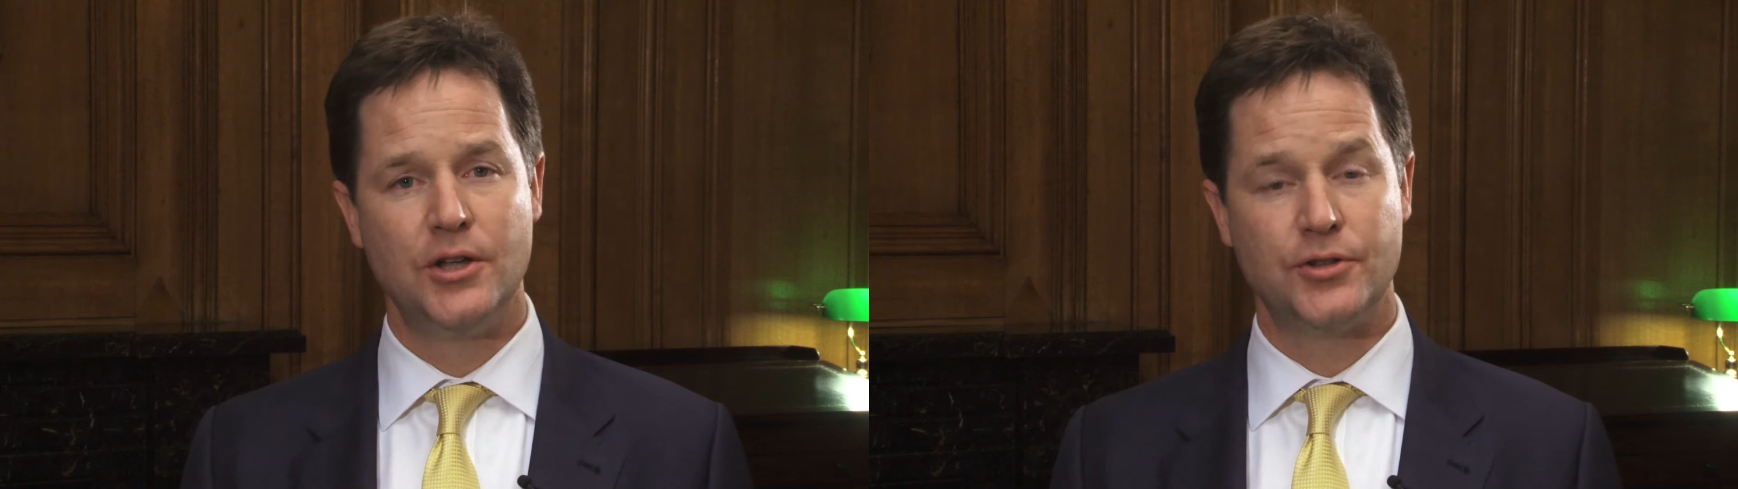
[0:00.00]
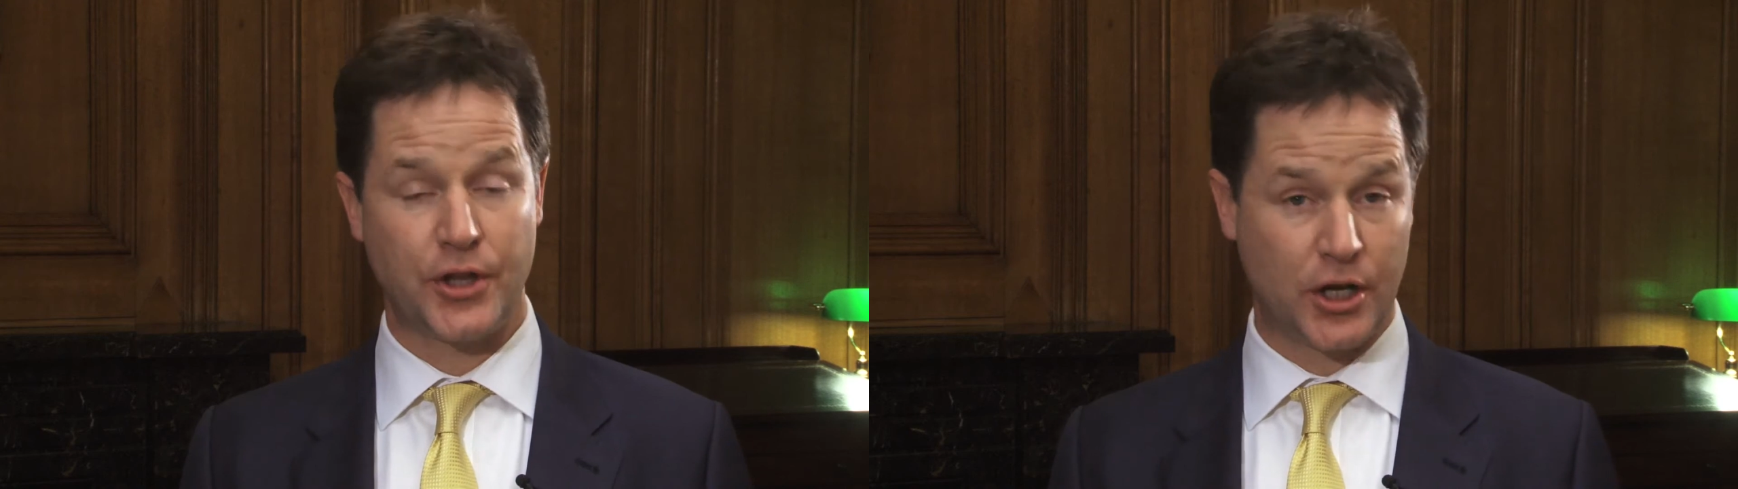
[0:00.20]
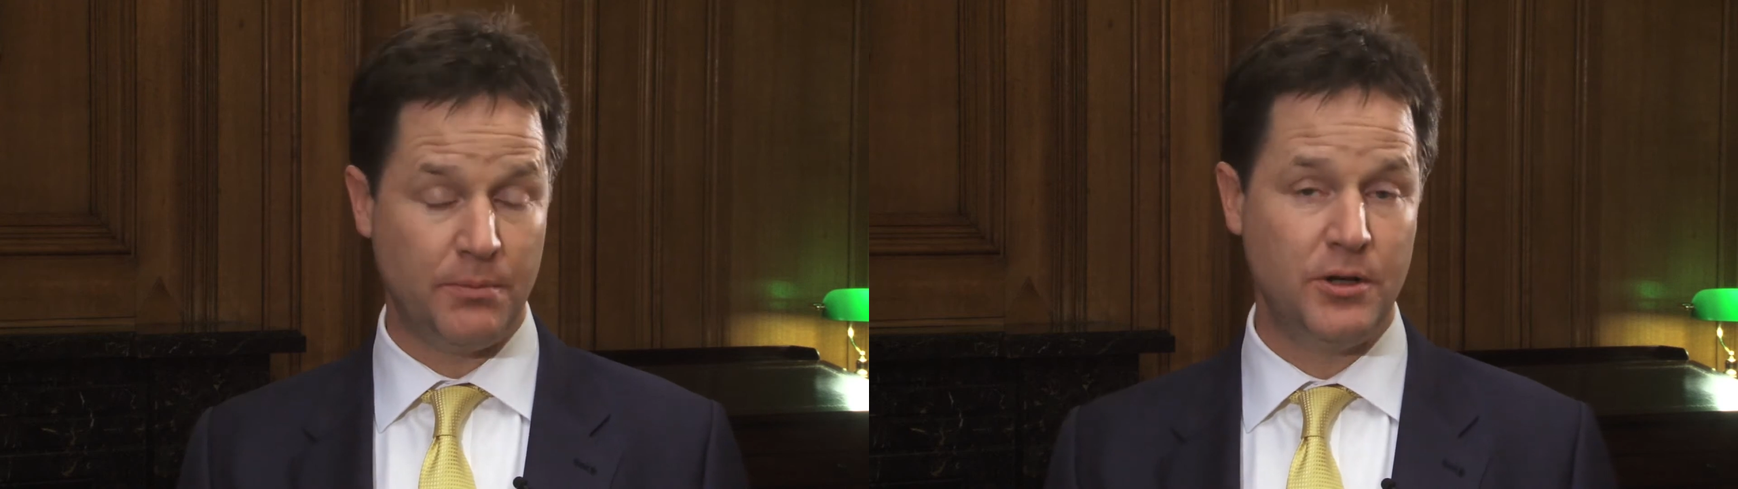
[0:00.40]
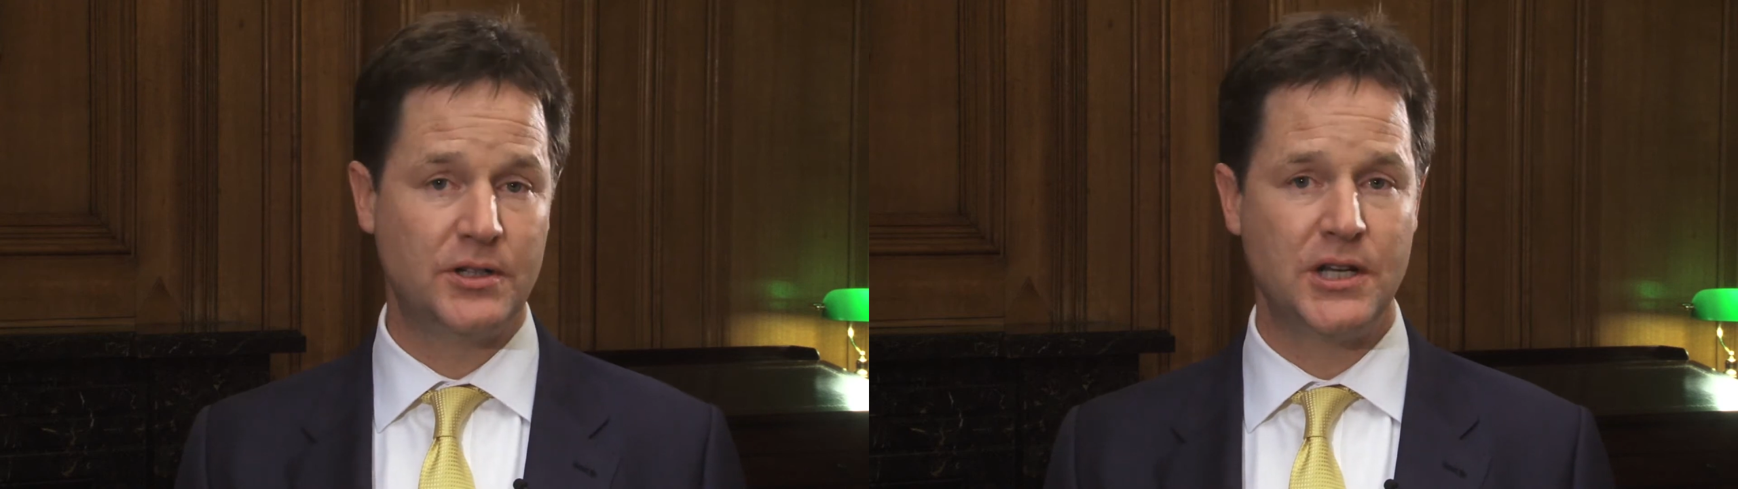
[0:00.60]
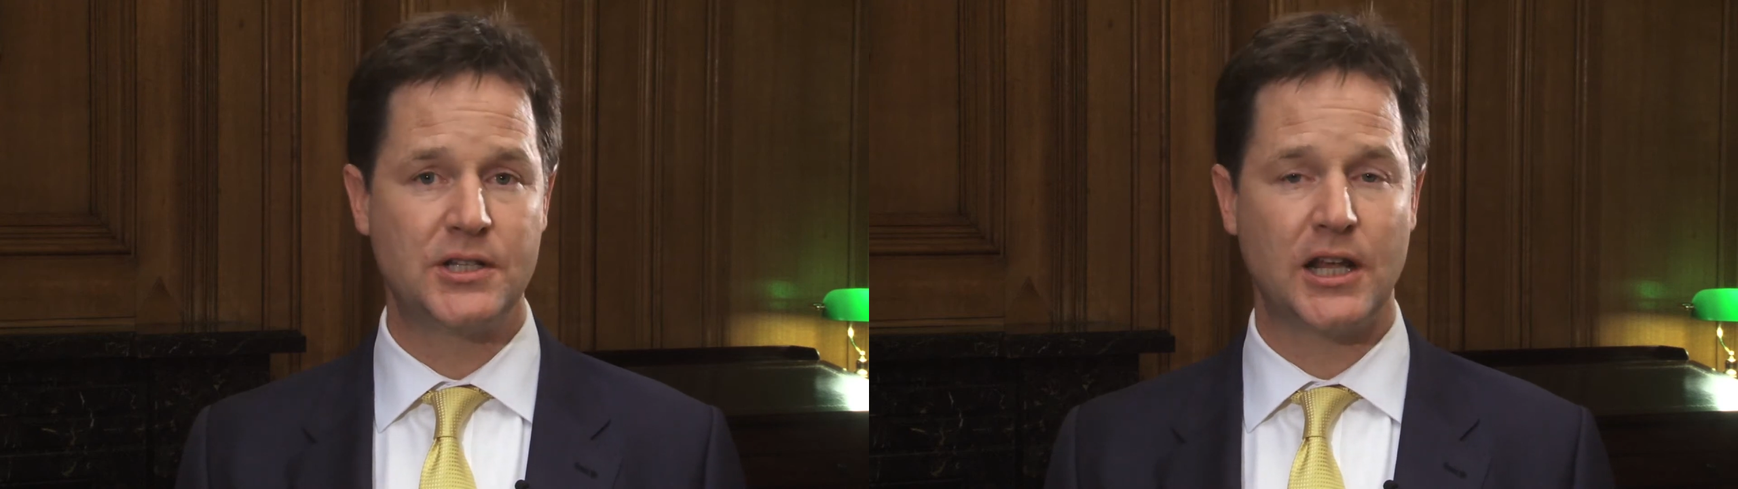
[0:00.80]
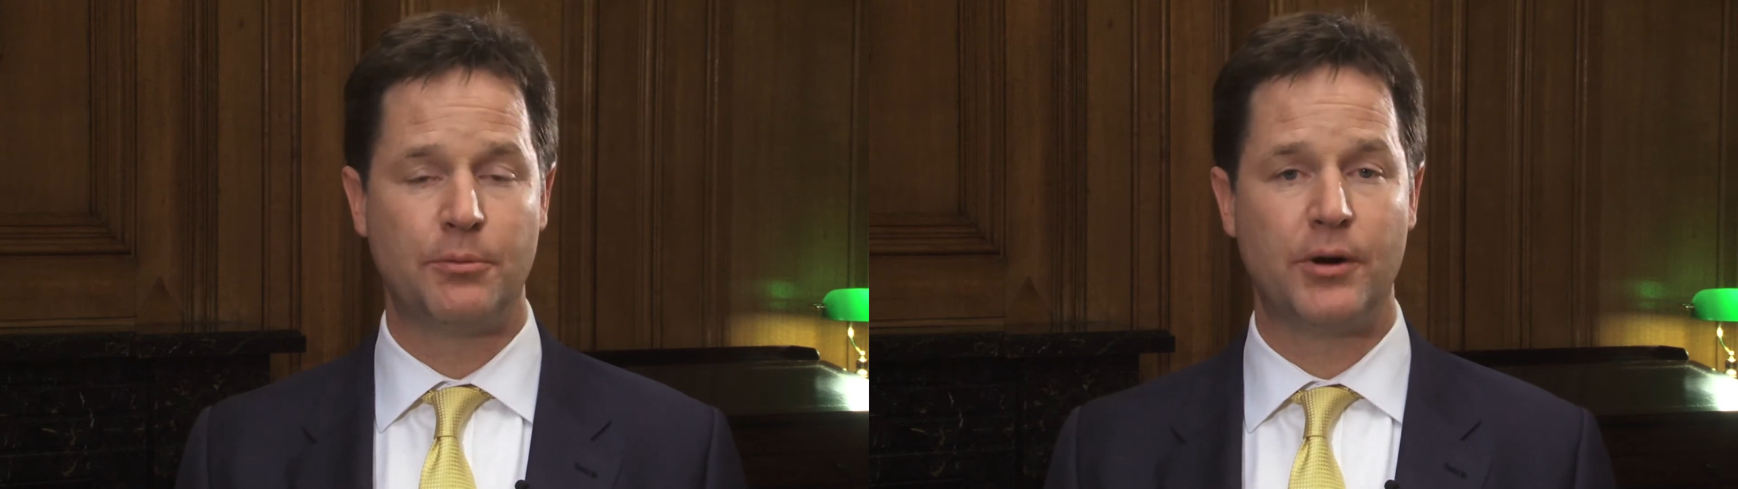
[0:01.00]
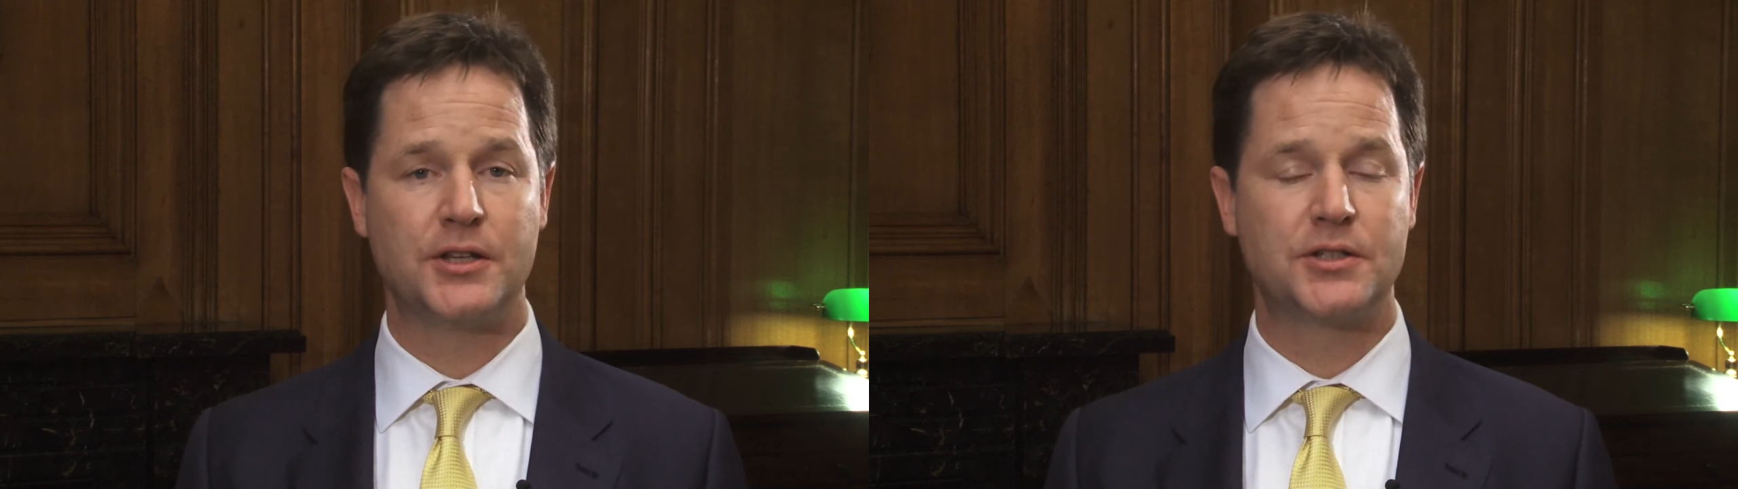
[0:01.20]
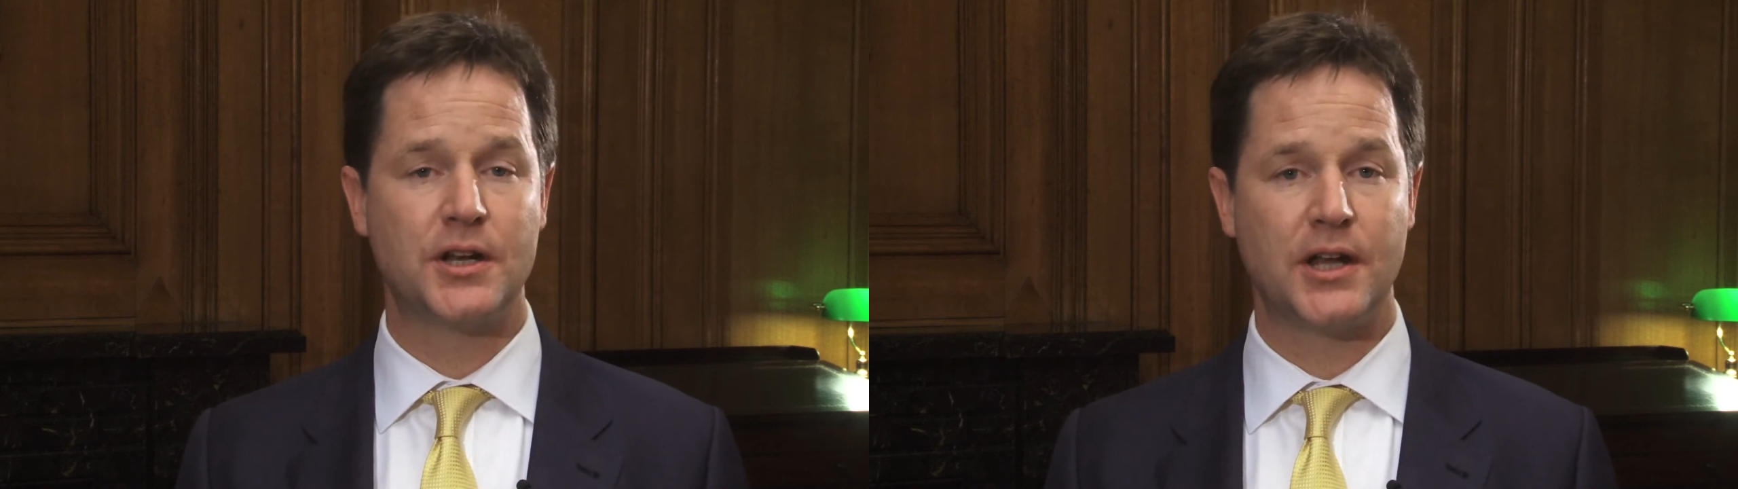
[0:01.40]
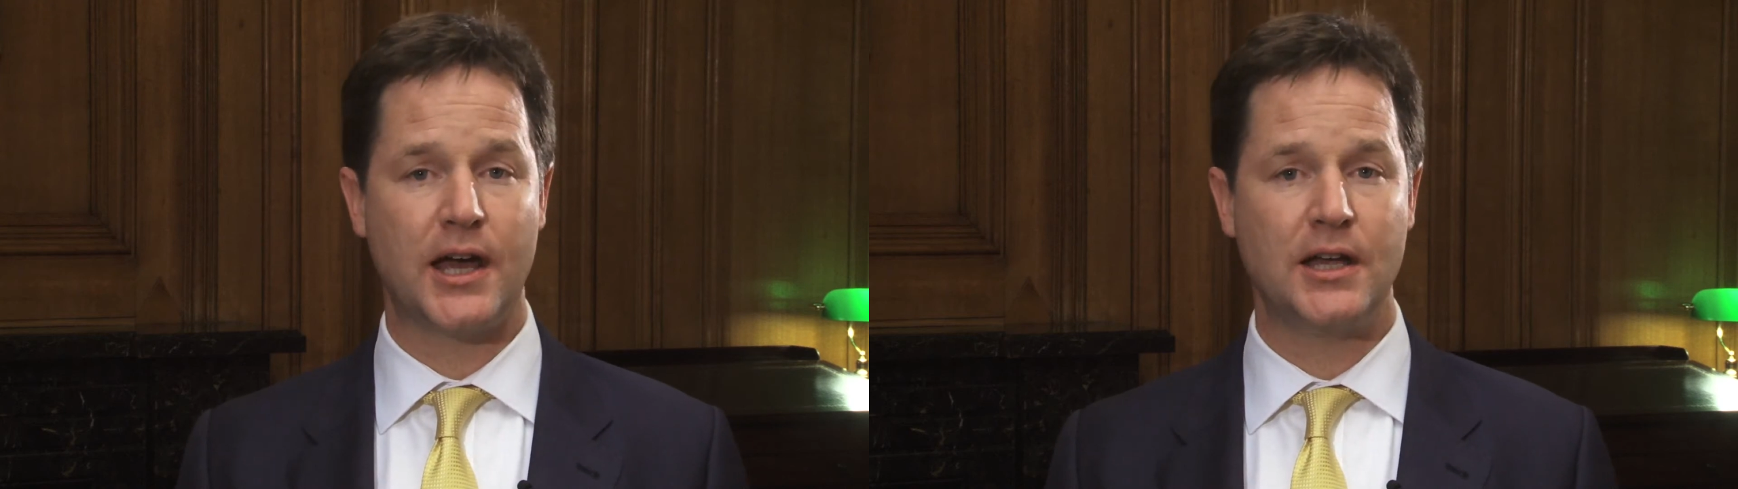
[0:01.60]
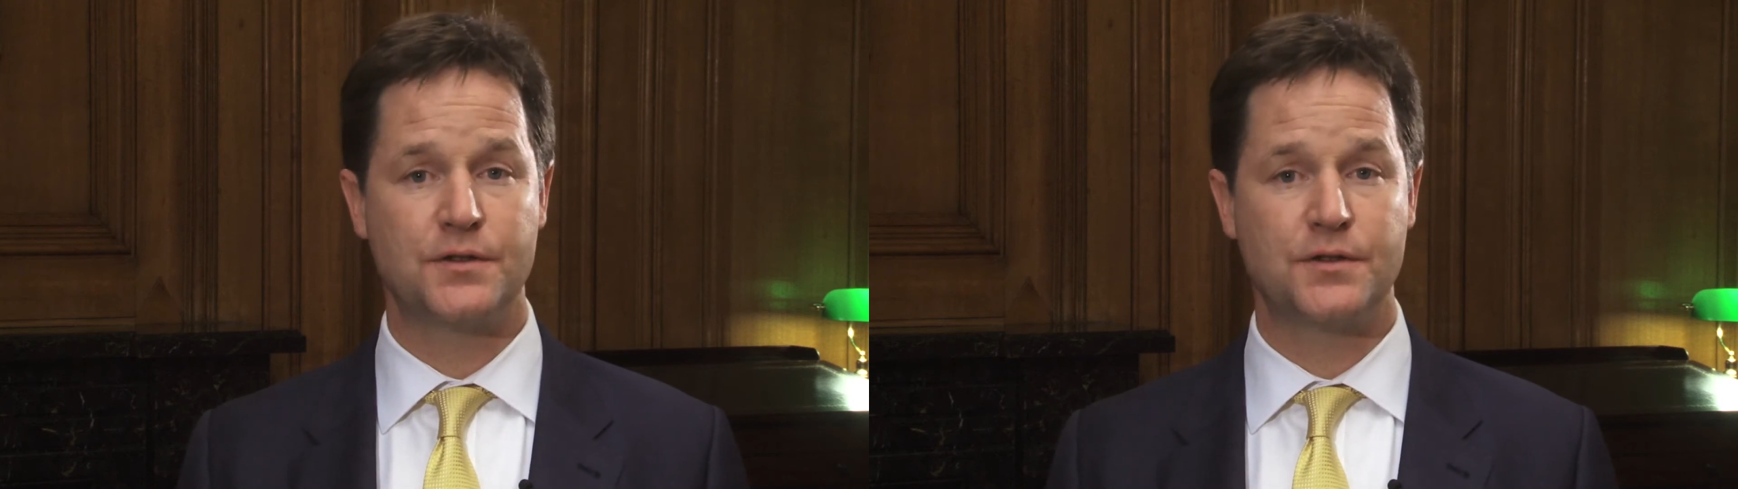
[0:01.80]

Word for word: that the community celebrates today